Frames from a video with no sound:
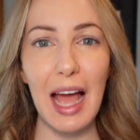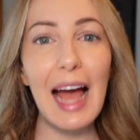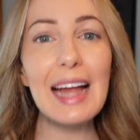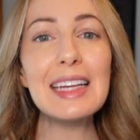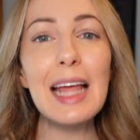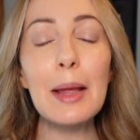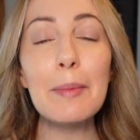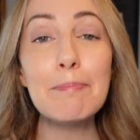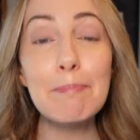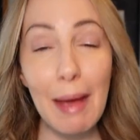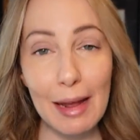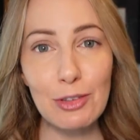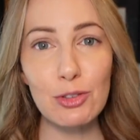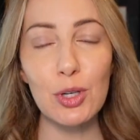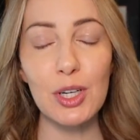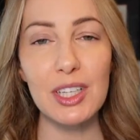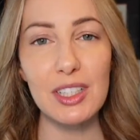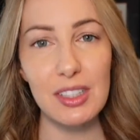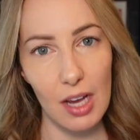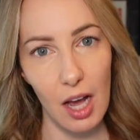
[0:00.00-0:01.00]
and a
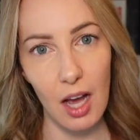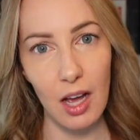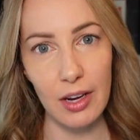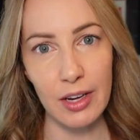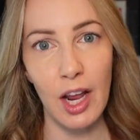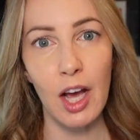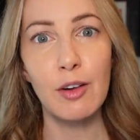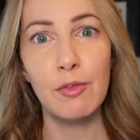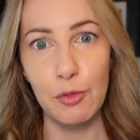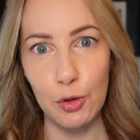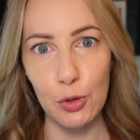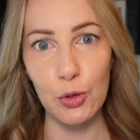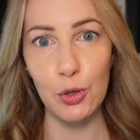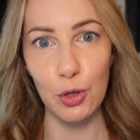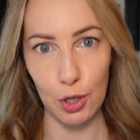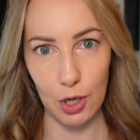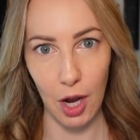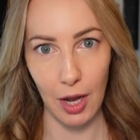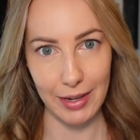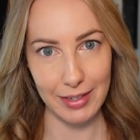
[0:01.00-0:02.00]
metric ton of
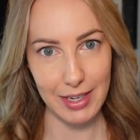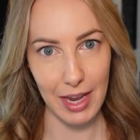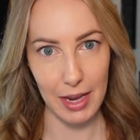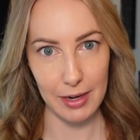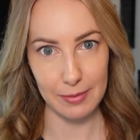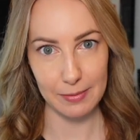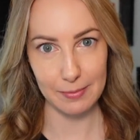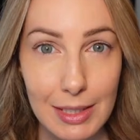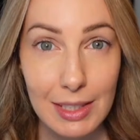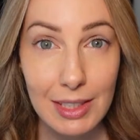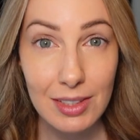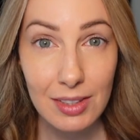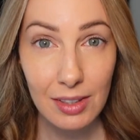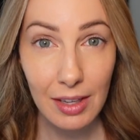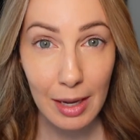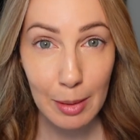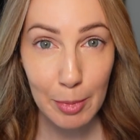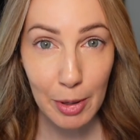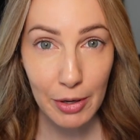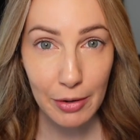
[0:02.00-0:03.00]
Google content.
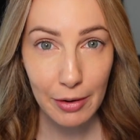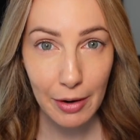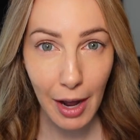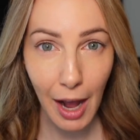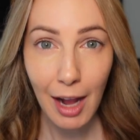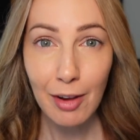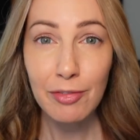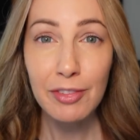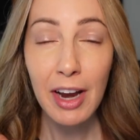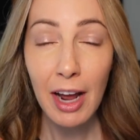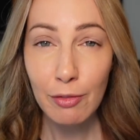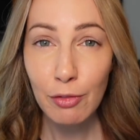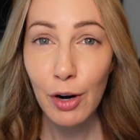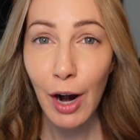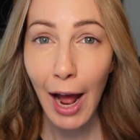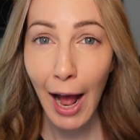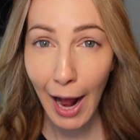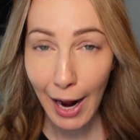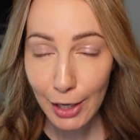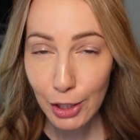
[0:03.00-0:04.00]
Disclaimer, I've
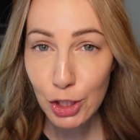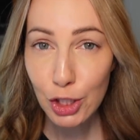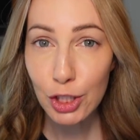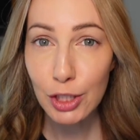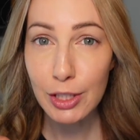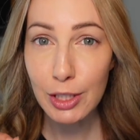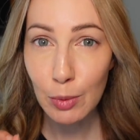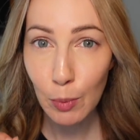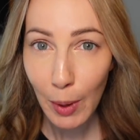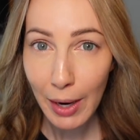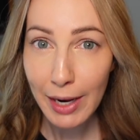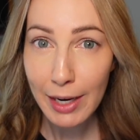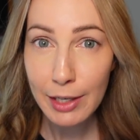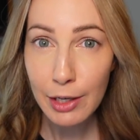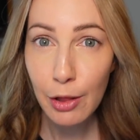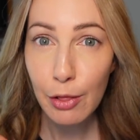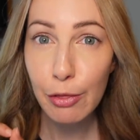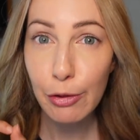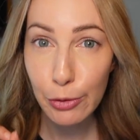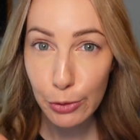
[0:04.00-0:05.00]
never actually
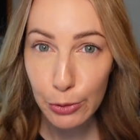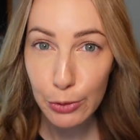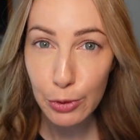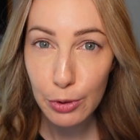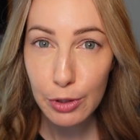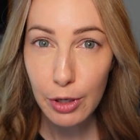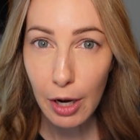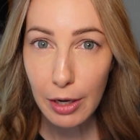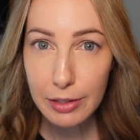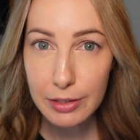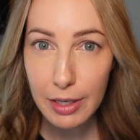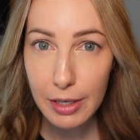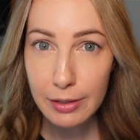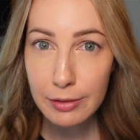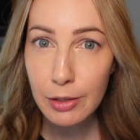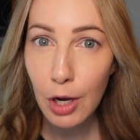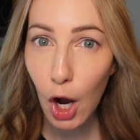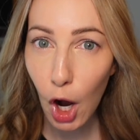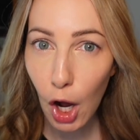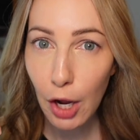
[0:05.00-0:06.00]
weighed the Google
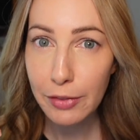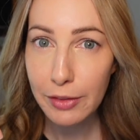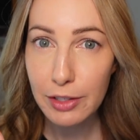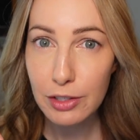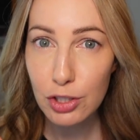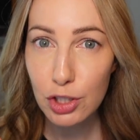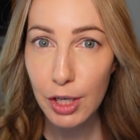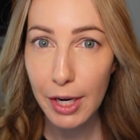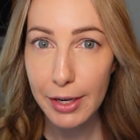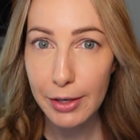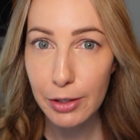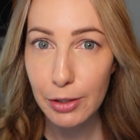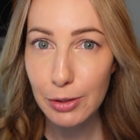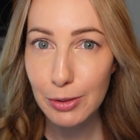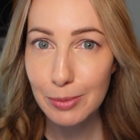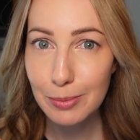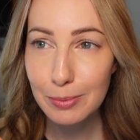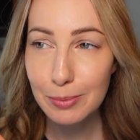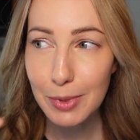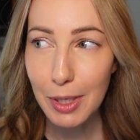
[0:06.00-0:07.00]
content on this channel.
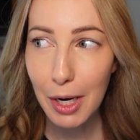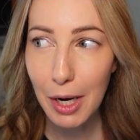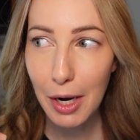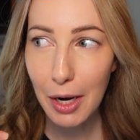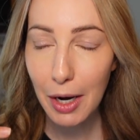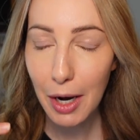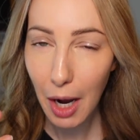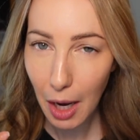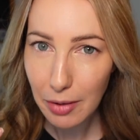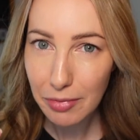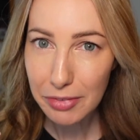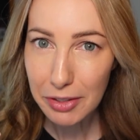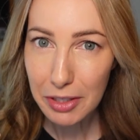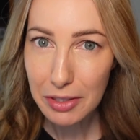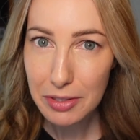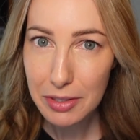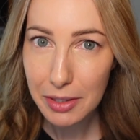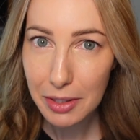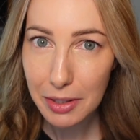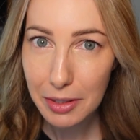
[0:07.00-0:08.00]

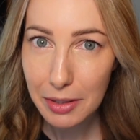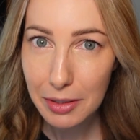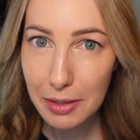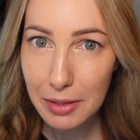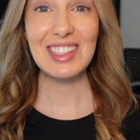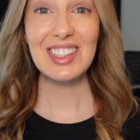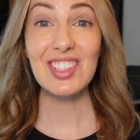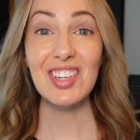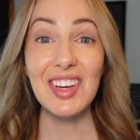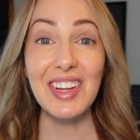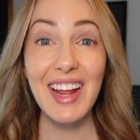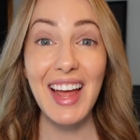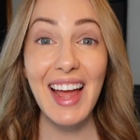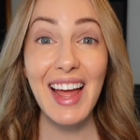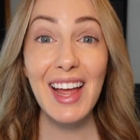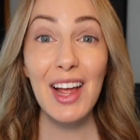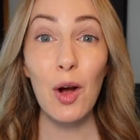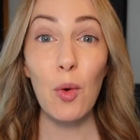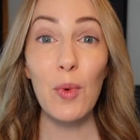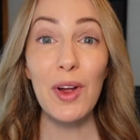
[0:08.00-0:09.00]
Obviously.
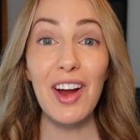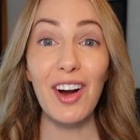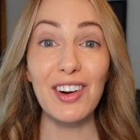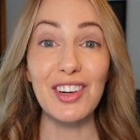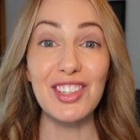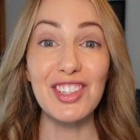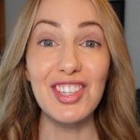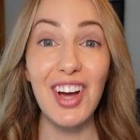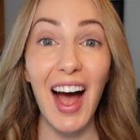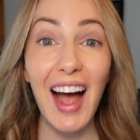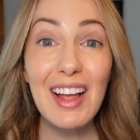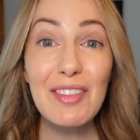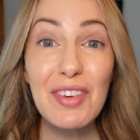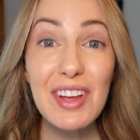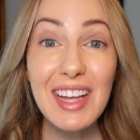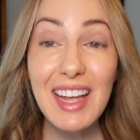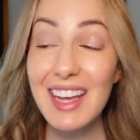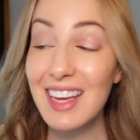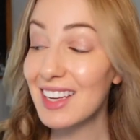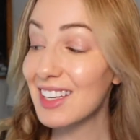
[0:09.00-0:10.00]
Today, we are
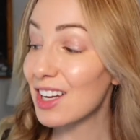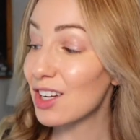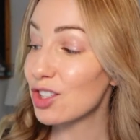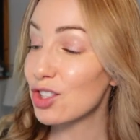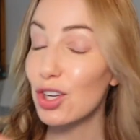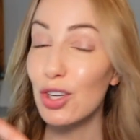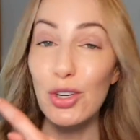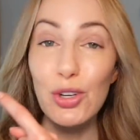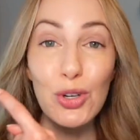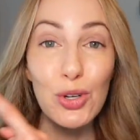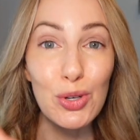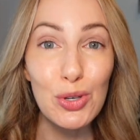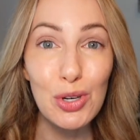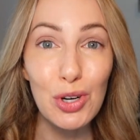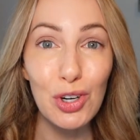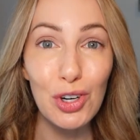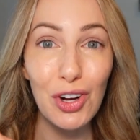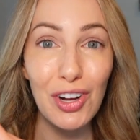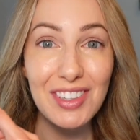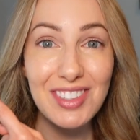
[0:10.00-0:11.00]
diving in to
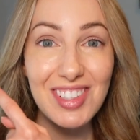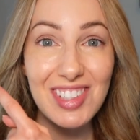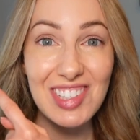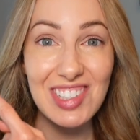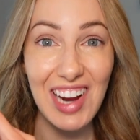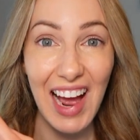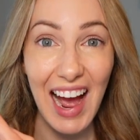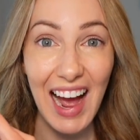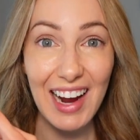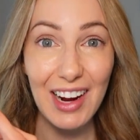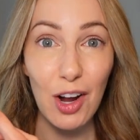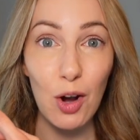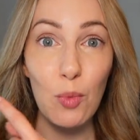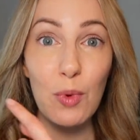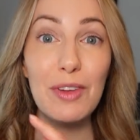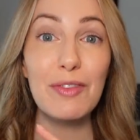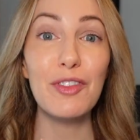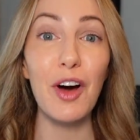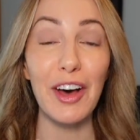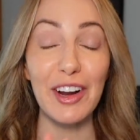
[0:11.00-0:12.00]
Google Stack.
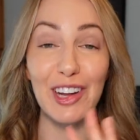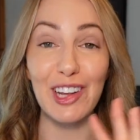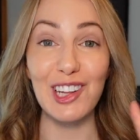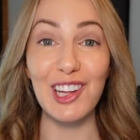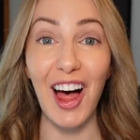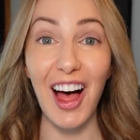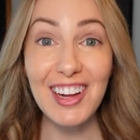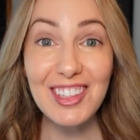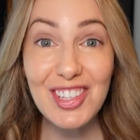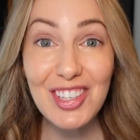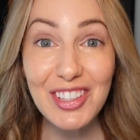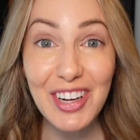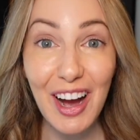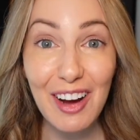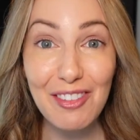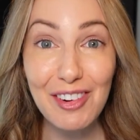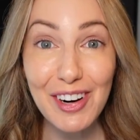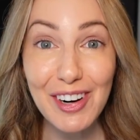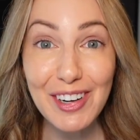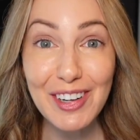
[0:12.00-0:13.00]
We've got a lot to
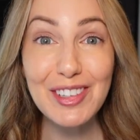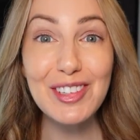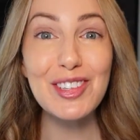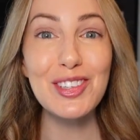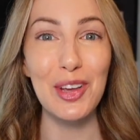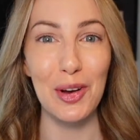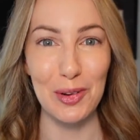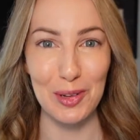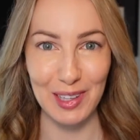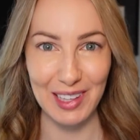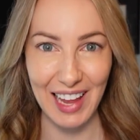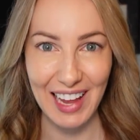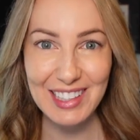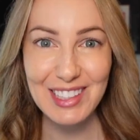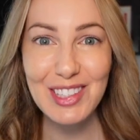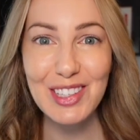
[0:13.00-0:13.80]
cover, so let's